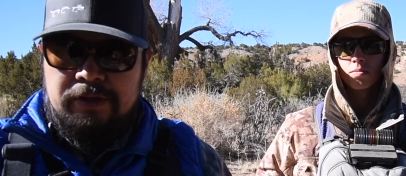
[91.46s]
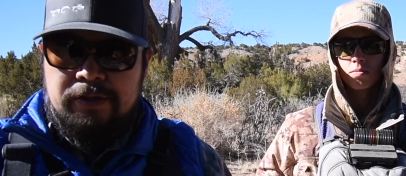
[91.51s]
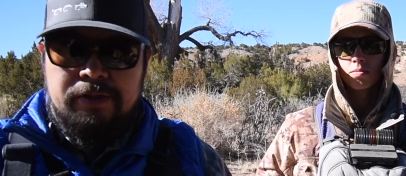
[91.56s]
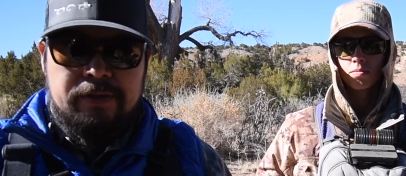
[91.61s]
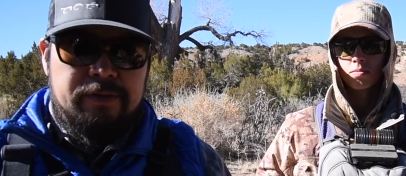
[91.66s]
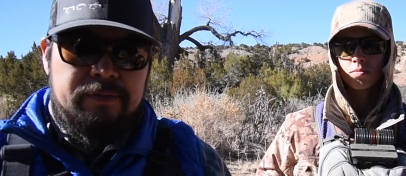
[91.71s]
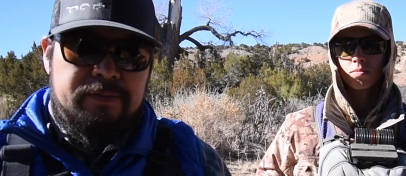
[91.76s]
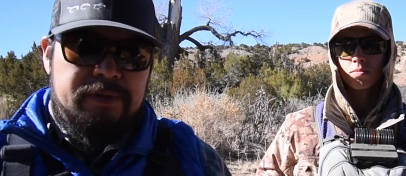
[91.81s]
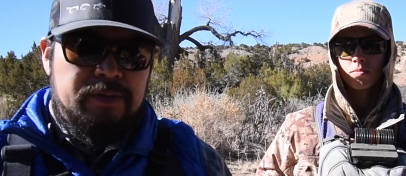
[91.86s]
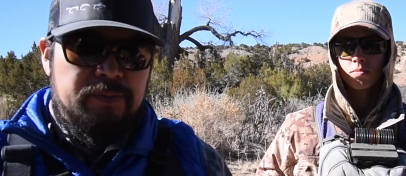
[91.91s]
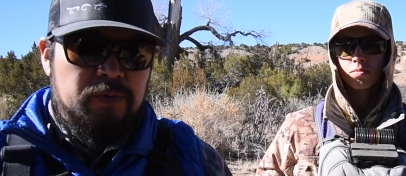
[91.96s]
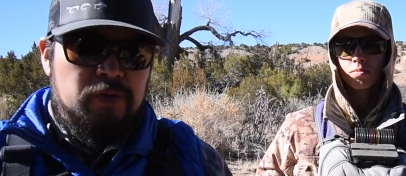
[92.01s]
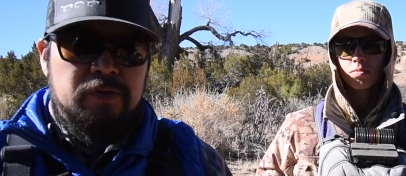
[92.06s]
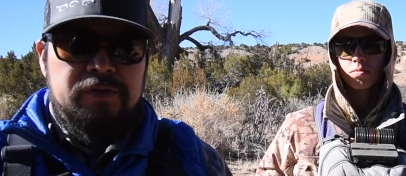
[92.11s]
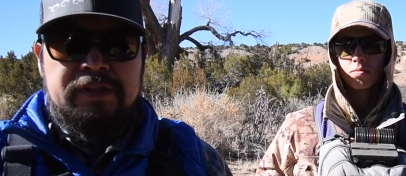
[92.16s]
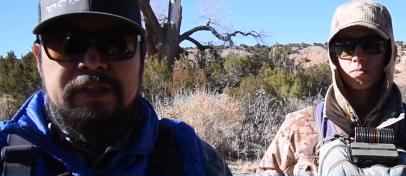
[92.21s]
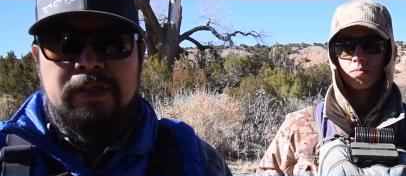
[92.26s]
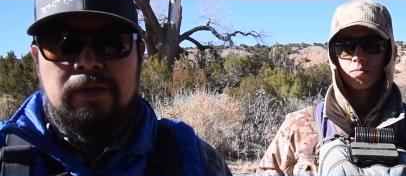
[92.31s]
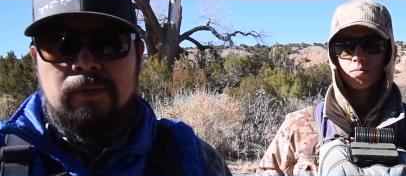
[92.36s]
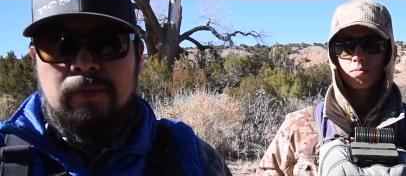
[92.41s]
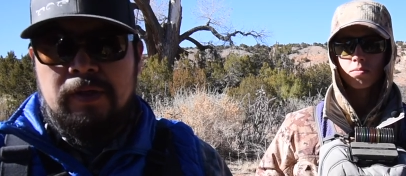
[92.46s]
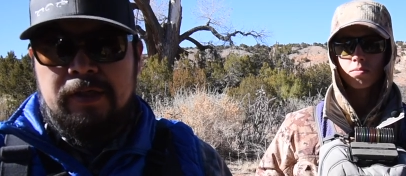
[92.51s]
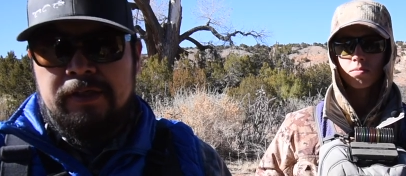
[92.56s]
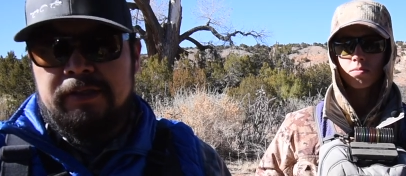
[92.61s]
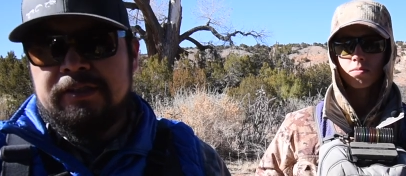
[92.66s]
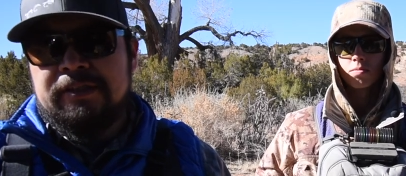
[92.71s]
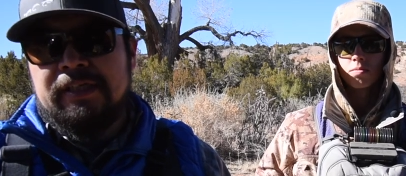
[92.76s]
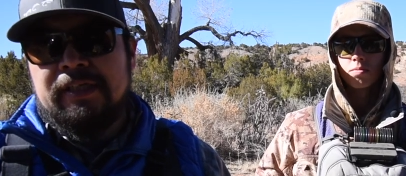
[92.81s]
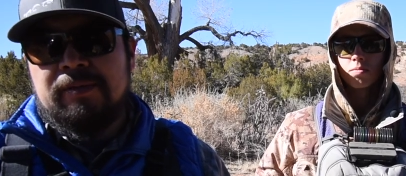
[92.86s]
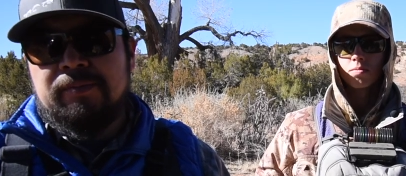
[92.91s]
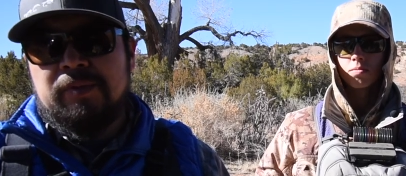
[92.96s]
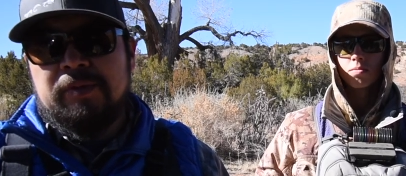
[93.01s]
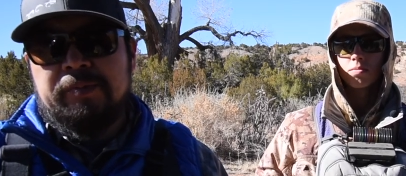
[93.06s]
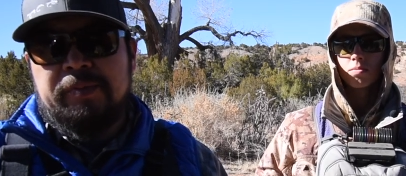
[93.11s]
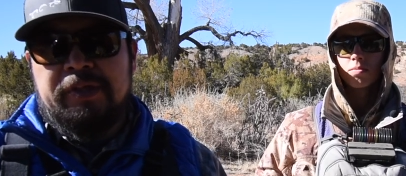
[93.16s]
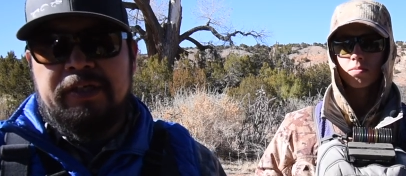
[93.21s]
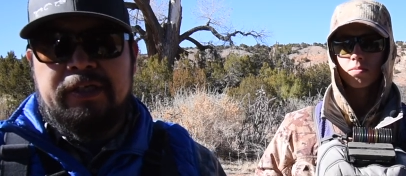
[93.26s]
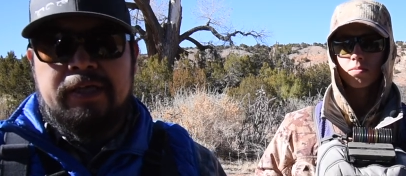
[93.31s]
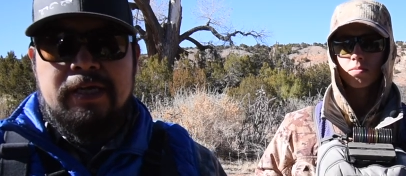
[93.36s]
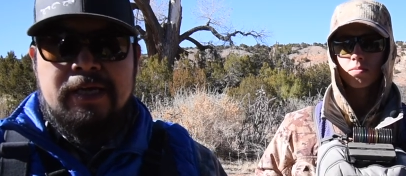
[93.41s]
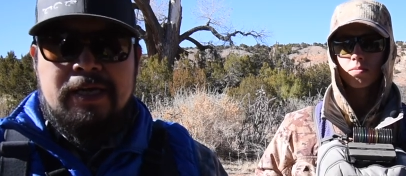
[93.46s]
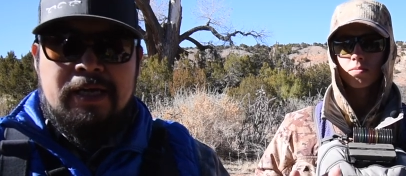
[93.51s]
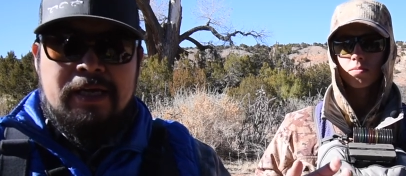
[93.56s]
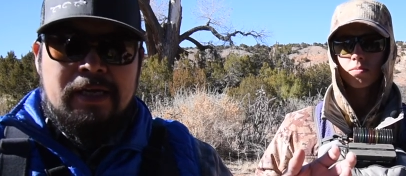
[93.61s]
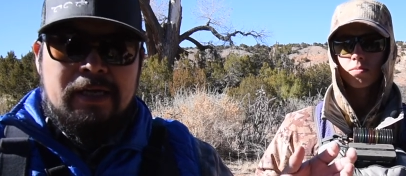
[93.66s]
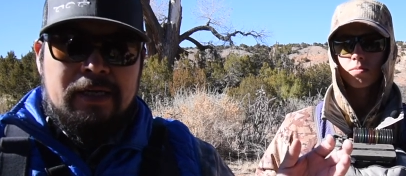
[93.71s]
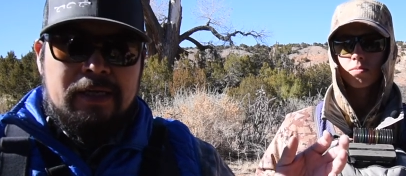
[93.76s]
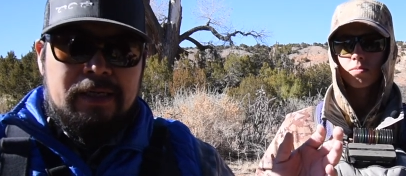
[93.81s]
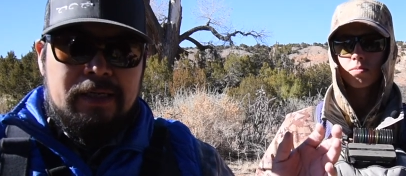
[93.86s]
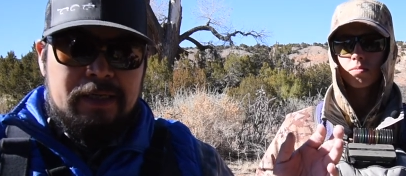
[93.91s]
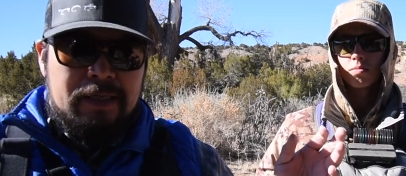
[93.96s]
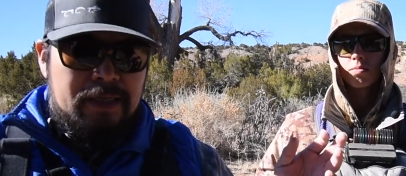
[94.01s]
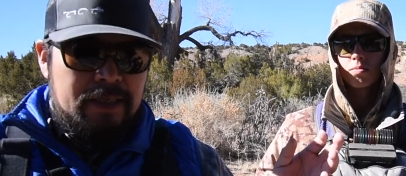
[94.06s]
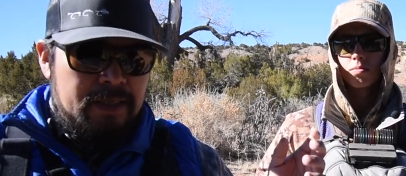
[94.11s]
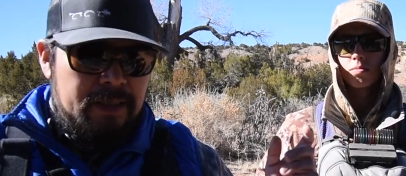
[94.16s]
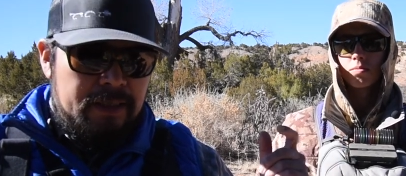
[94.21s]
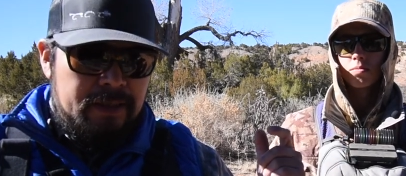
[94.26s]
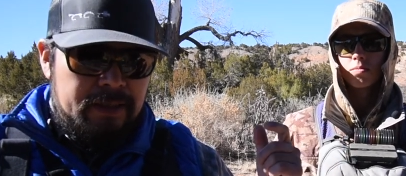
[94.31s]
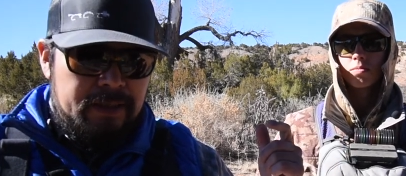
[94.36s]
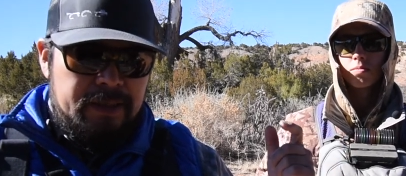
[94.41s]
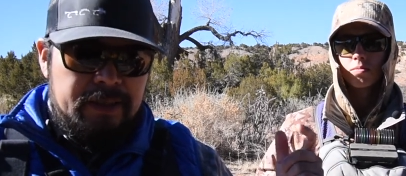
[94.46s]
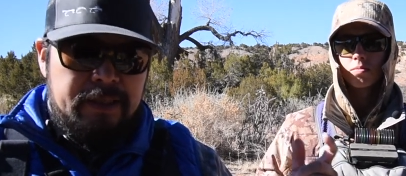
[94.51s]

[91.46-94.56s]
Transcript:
Speaker 1: your typical tailwater setup would be, uh,